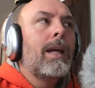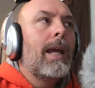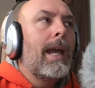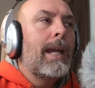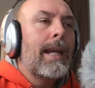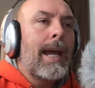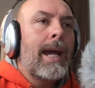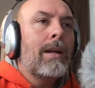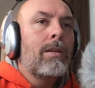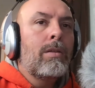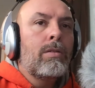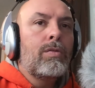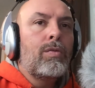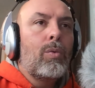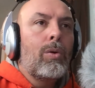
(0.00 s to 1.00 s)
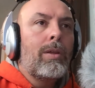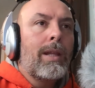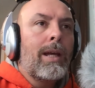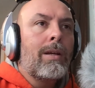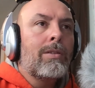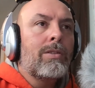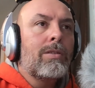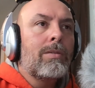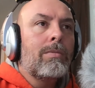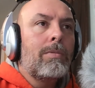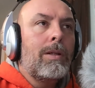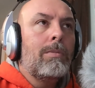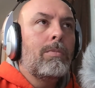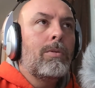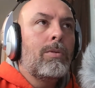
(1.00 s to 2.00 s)
And out of those 4,000
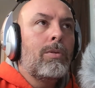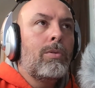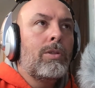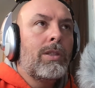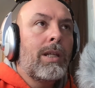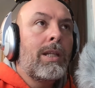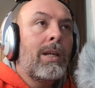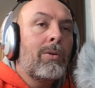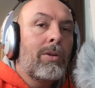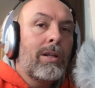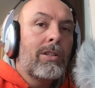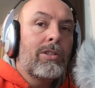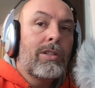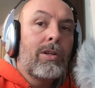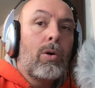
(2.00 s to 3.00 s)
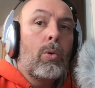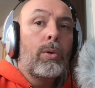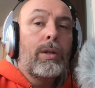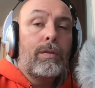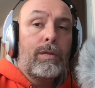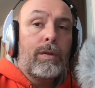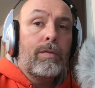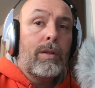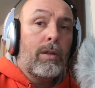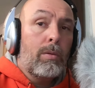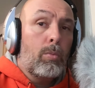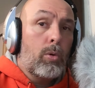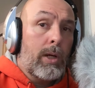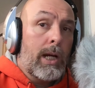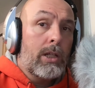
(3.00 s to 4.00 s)
people who said they were interested, only 50 of
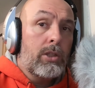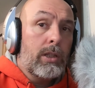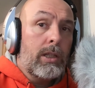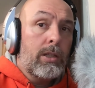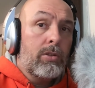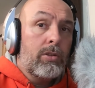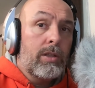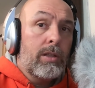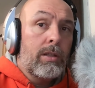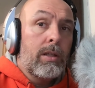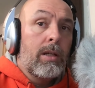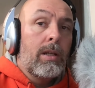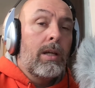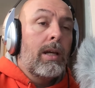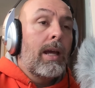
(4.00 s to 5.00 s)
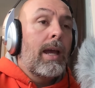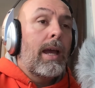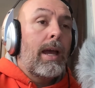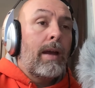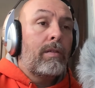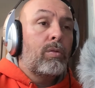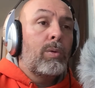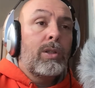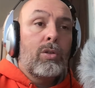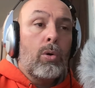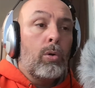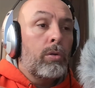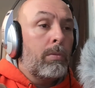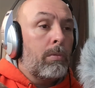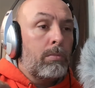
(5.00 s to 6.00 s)
them were actually interested. After we
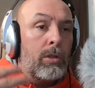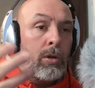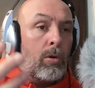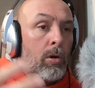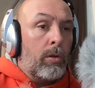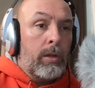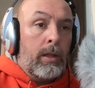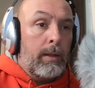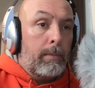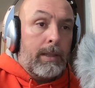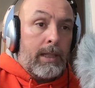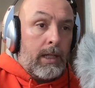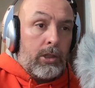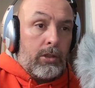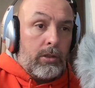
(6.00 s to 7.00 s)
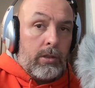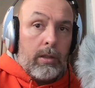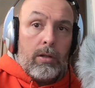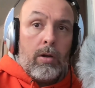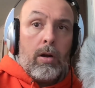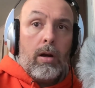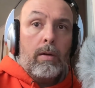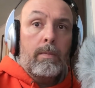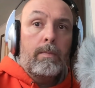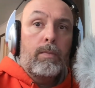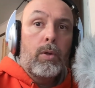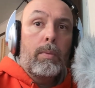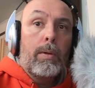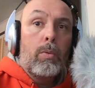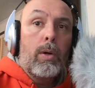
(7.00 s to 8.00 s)
told them, all the limitations of the car,
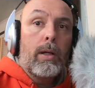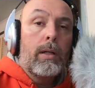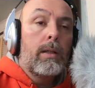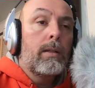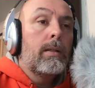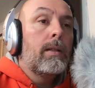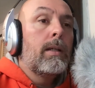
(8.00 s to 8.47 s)
nobody wanted it.